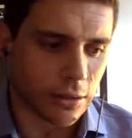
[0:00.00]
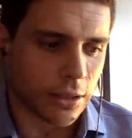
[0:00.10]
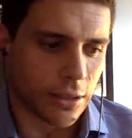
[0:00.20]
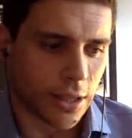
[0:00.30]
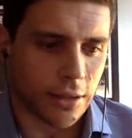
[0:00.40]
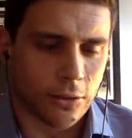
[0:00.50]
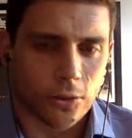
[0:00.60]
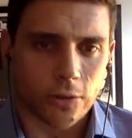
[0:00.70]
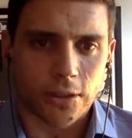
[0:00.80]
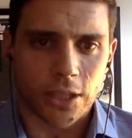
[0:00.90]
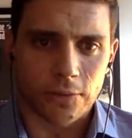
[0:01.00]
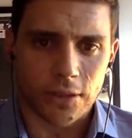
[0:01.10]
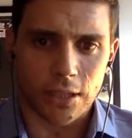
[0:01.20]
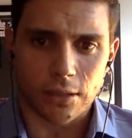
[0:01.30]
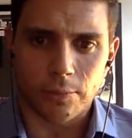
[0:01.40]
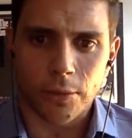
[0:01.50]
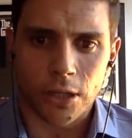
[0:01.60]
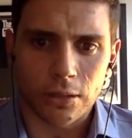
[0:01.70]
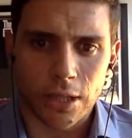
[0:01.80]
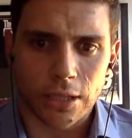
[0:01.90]
that sort of stuff tears
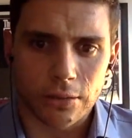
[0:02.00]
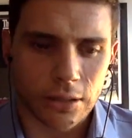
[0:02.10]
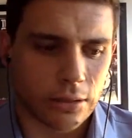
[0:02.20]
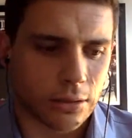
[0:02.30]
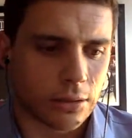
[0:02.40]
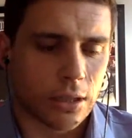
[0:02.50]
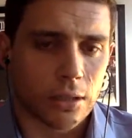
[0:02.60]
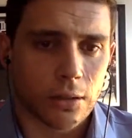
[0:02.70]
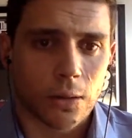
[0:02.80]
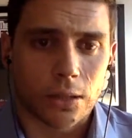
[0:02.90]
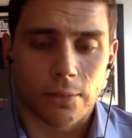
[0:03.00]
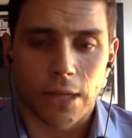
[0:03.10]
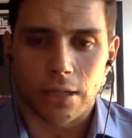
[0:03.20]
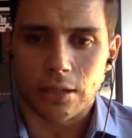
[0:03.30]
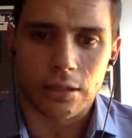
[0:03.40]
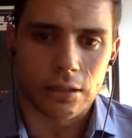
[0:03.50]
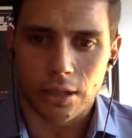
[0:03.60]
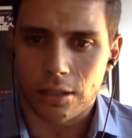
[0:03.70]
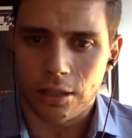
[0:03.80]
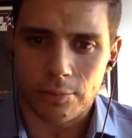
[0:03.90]
apart countries quite dramatically.
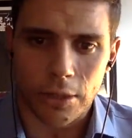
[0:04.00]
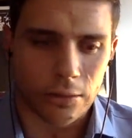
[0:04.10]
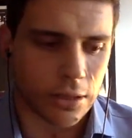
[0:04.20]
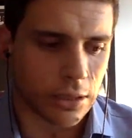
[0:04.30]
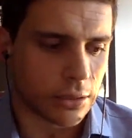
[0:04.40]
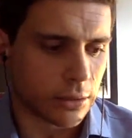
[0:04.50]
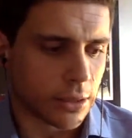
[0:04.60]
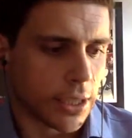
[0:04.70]
In the Balkans,